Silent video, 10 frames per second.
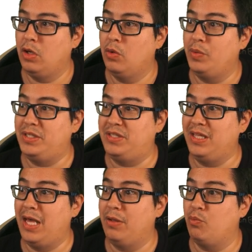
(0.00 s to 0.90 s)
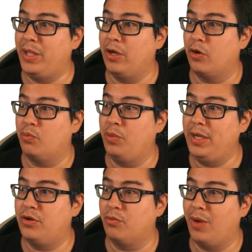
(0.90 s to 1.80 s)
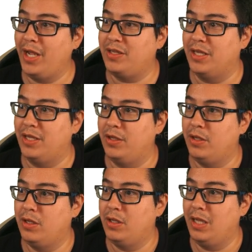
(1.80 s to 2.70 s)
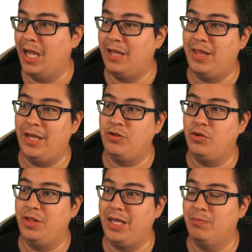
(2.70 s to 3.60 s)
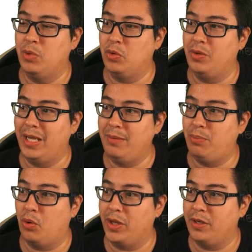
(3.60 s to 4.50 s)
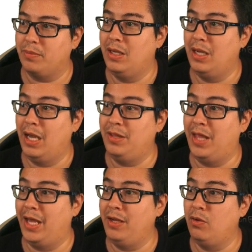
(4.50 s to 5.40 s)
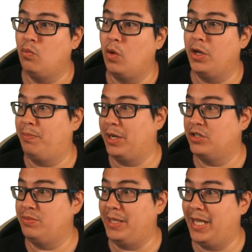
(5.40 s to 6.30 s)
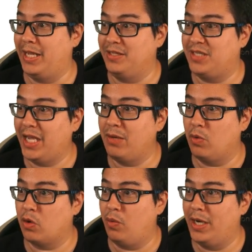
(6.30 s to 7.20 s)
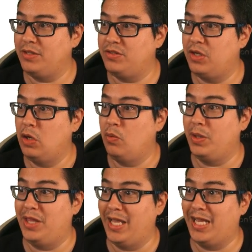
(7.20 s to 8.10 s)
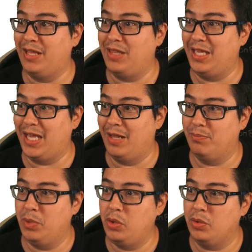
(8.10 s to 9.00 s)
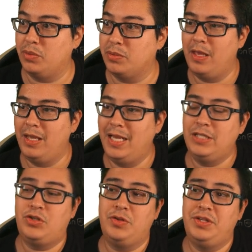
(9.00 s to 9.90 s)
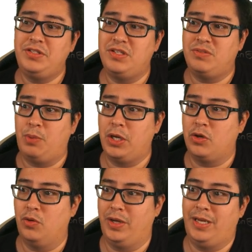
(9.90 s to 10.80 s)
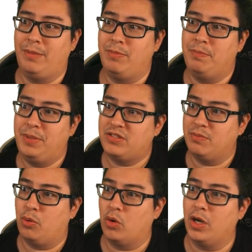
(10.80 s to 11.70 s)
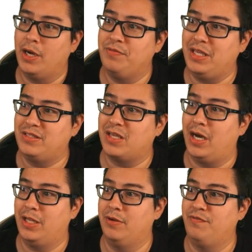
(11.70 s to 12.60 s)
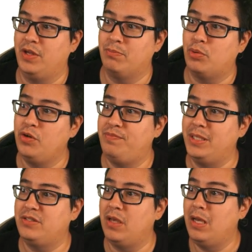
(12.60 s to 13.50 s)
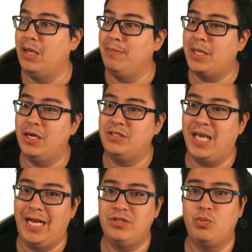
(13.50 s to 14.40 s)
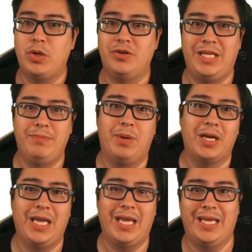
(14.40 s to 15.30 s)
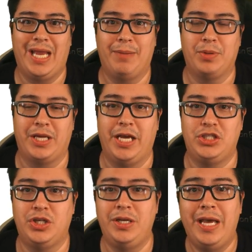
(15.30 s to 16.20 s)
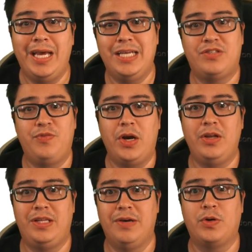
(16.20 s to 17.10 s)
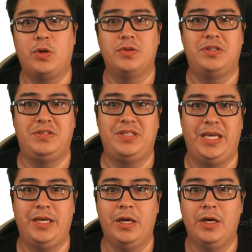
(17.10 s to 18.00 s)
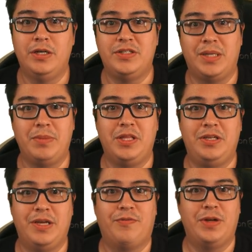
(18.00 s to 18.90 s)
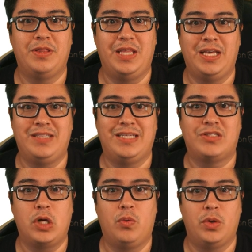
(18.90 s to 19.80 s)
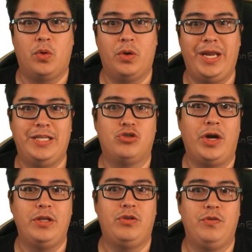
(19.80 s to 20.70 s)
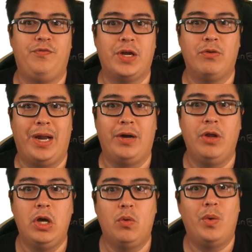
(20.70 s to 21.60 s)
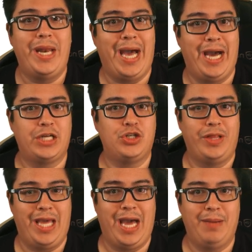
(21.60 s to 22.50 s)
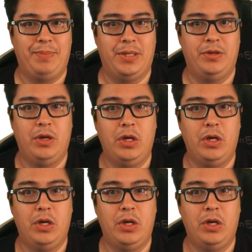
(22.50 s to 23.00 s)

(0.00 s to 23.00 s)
we see that we are redirected and then to the moo endpoint. And then what appears to be a second request, we then get the get moo. And so this is pretty cool and I'm a big support of these kind of improvements because as we are debugging an application, it's very difficult to see some of the different things that's going on and trying to figure out what actually happened